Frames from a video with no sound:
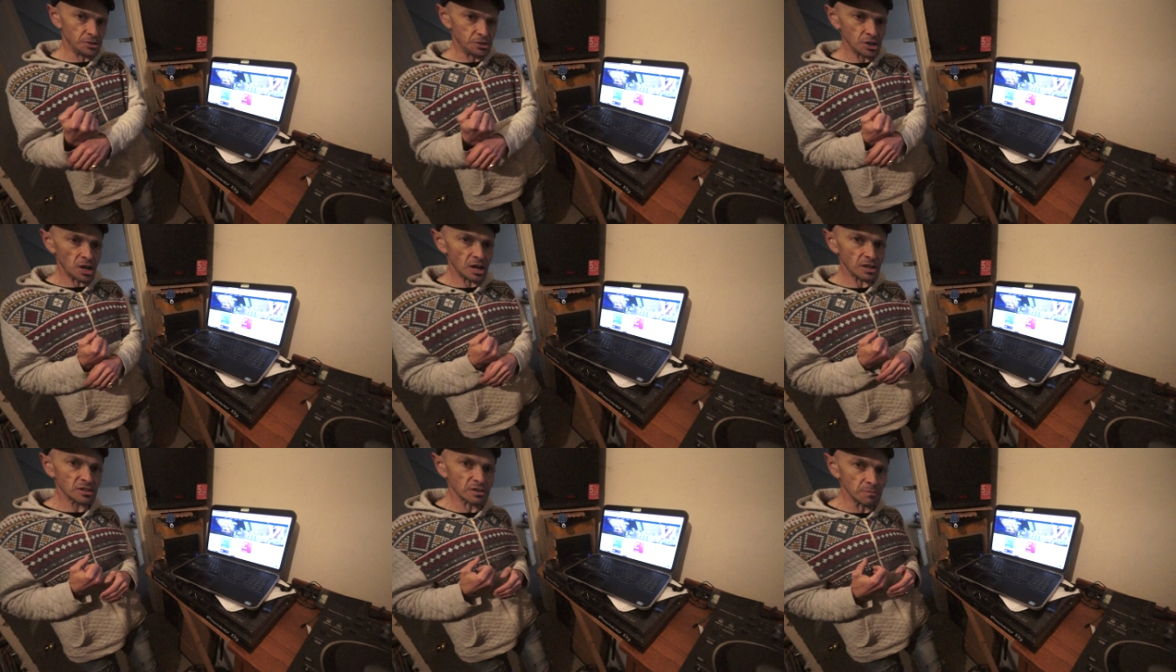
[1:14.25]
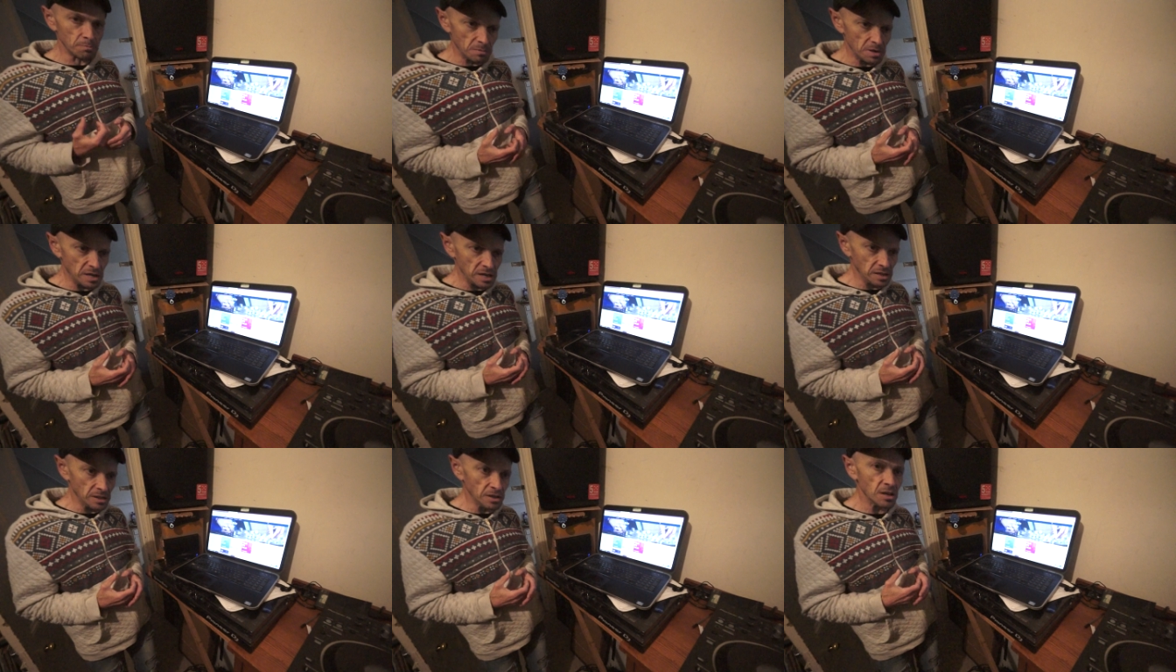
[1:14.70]
does
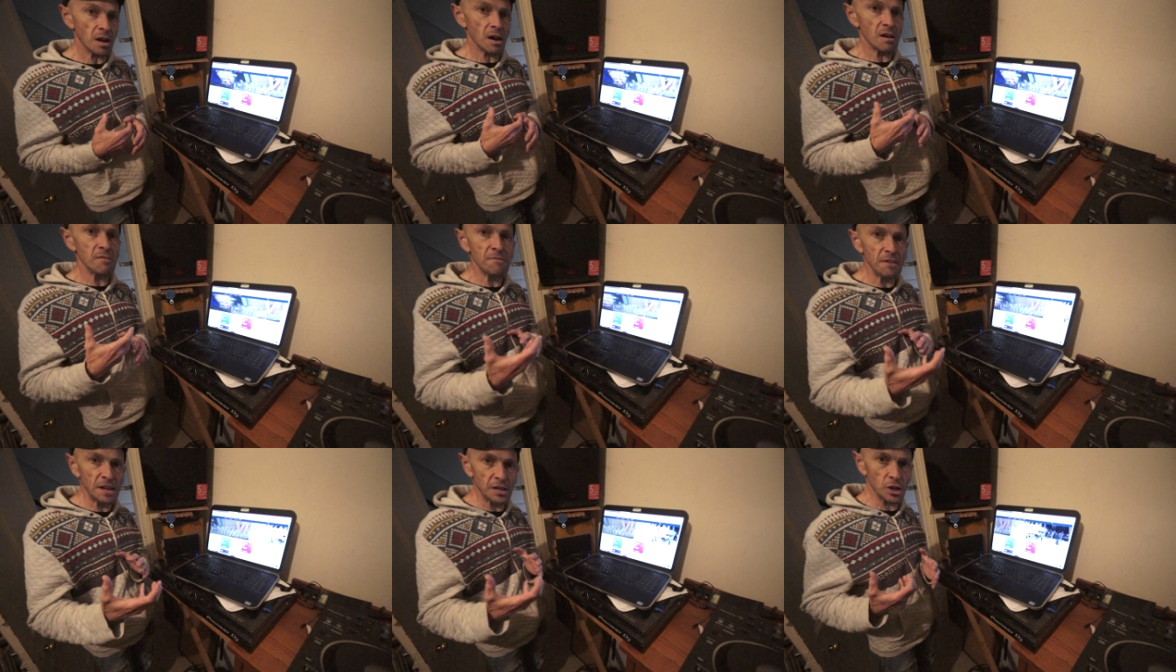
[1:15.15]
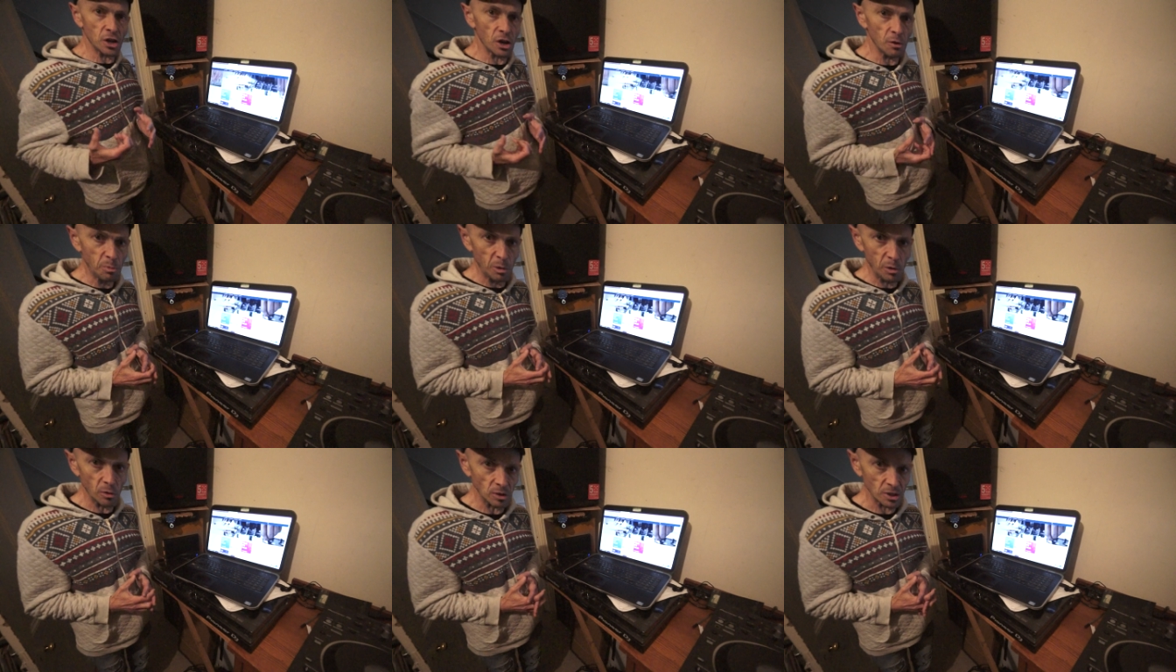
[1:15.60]
mean a
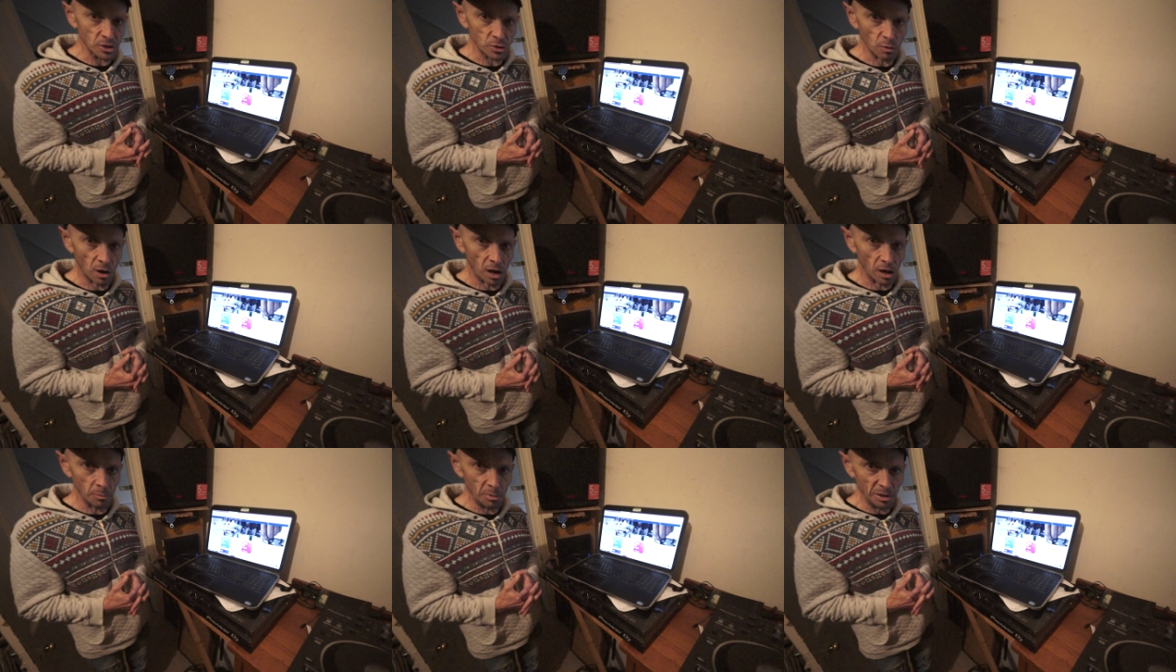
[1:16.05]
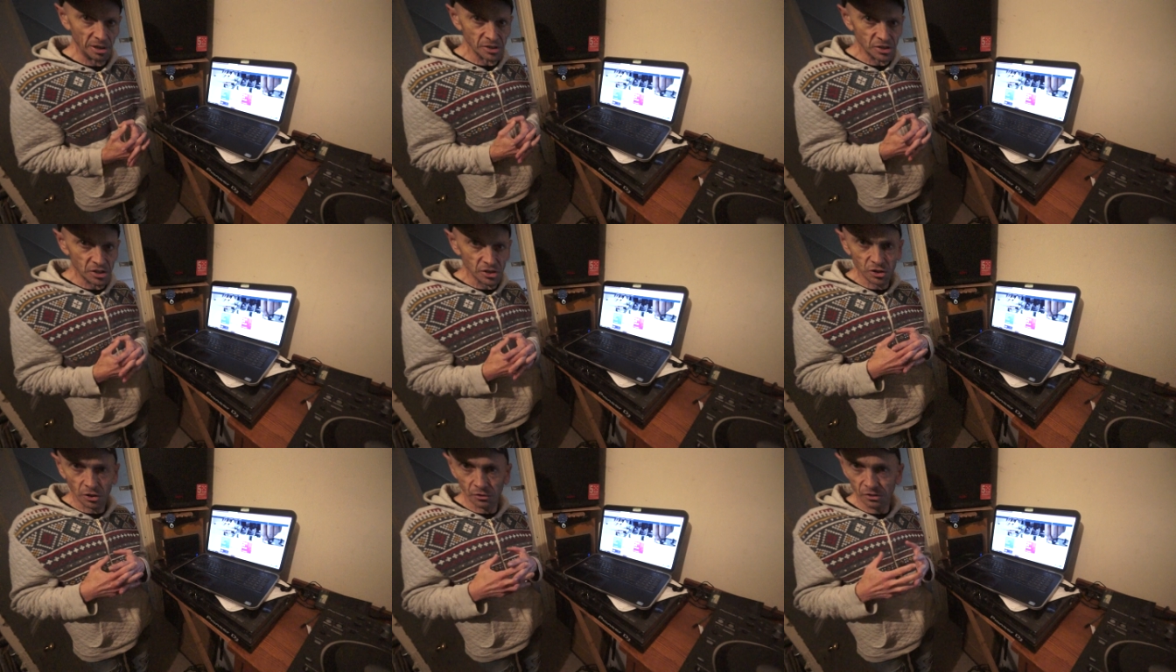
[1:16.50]
video pool as well
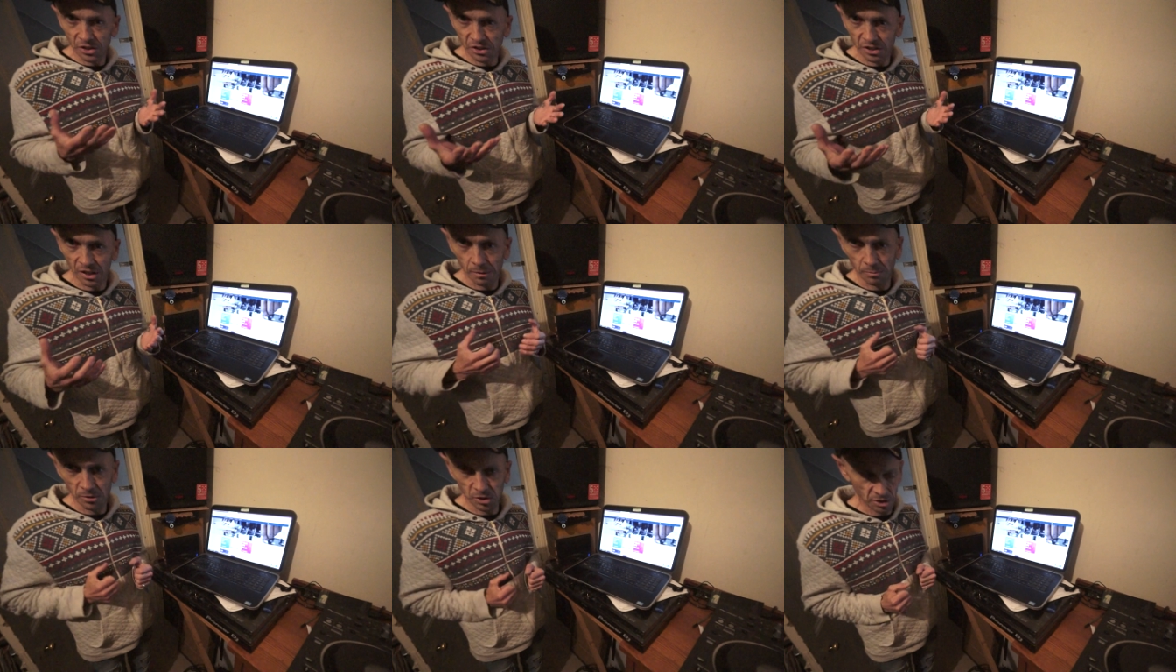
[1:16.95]
because it's on the same